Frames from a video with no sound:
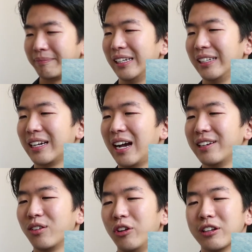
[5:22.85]
And the
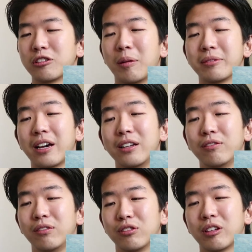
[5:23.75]
guy is holding a stop
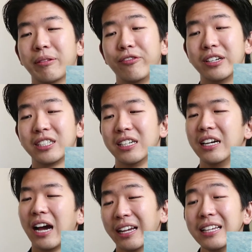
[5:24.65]
sign to stop the fish.
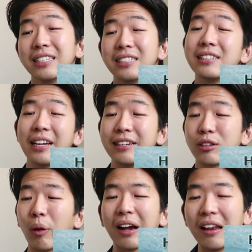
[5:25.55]
I think the design
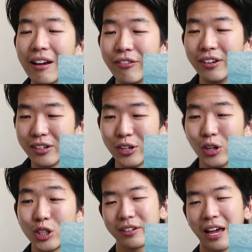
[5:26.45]
is quite clever, you
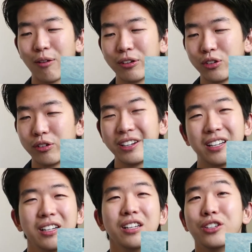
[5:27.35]
know, because I was using
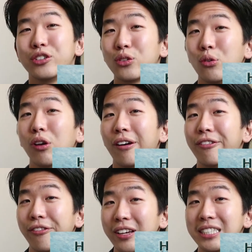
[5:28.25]
the school
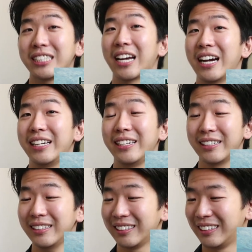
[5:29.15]
of fish
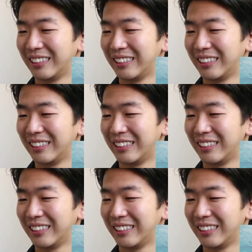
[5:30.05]
idea.